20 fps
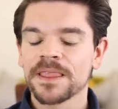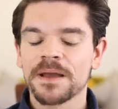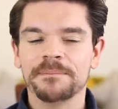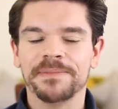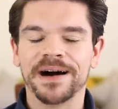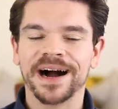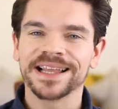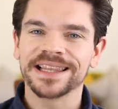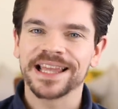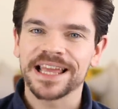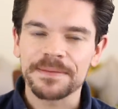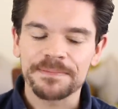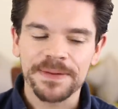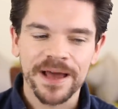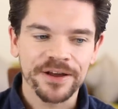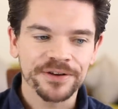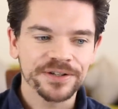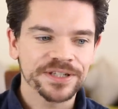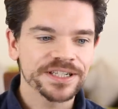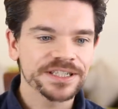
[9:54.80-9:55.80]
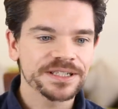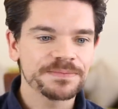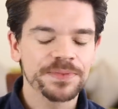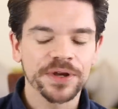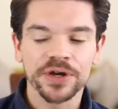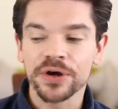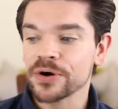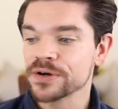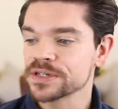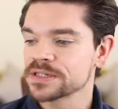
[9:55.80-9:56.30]
but I like powders
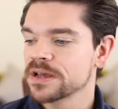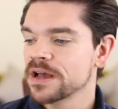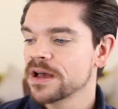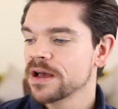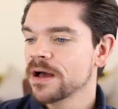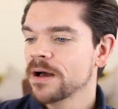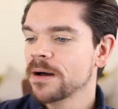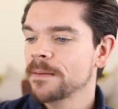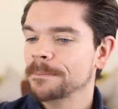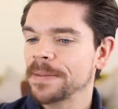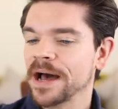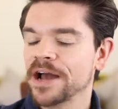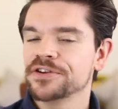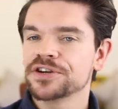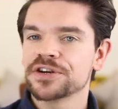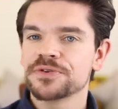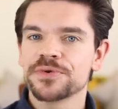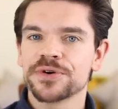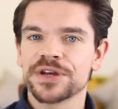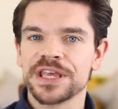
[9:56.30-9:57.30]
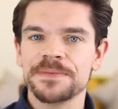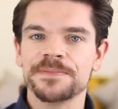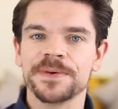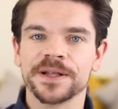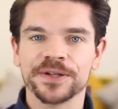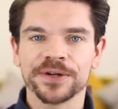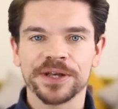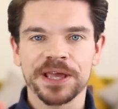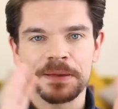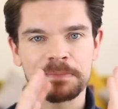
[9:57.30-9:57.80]
because powder will keep
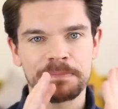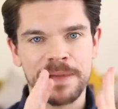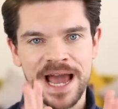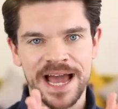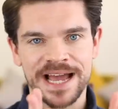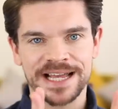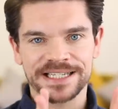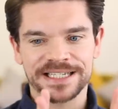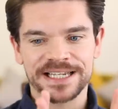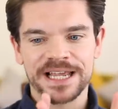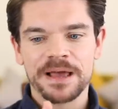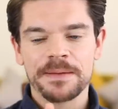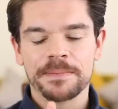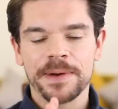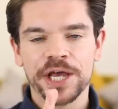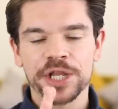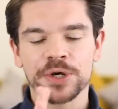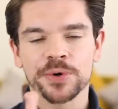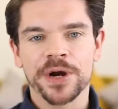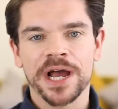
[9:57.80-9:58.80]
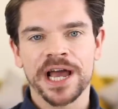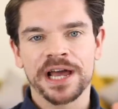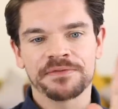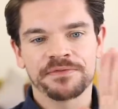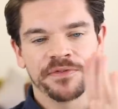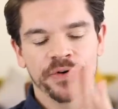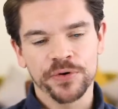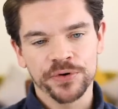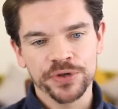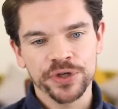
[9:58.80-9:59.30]
it looking matte. Powder will add
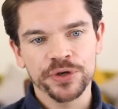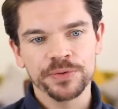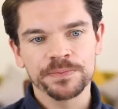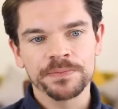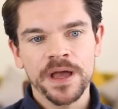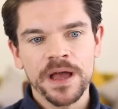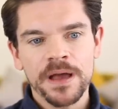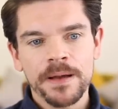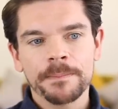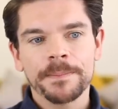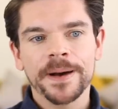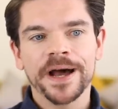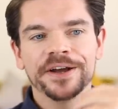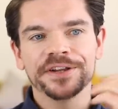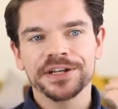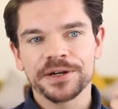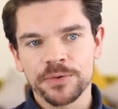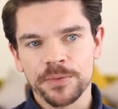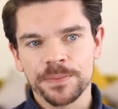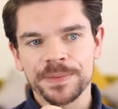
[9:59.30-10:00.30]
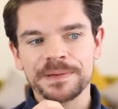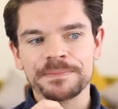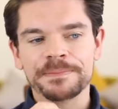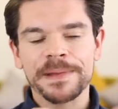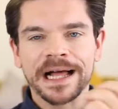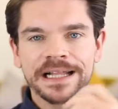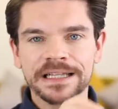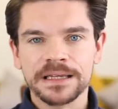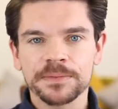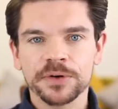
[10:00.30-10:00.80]
volume. powder will be
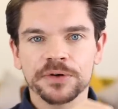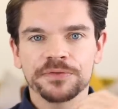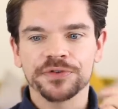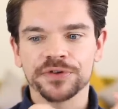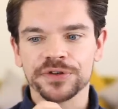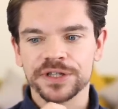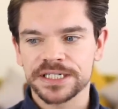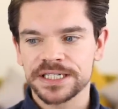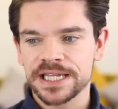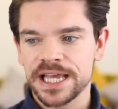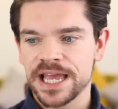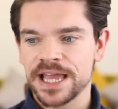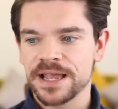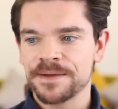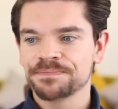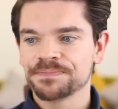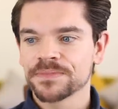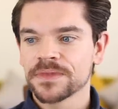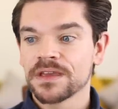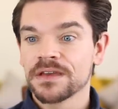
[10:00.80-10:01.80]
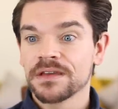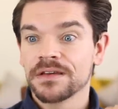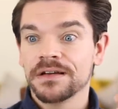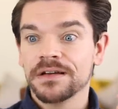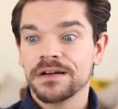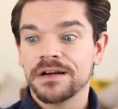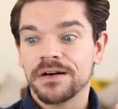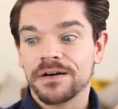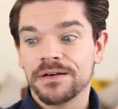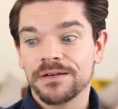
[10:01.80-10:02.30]
malleable through the day,
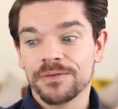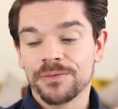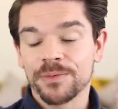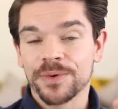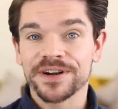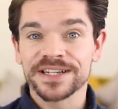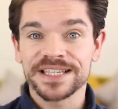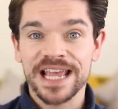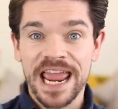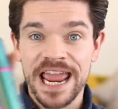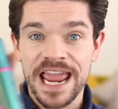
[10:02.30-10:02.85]
whereas a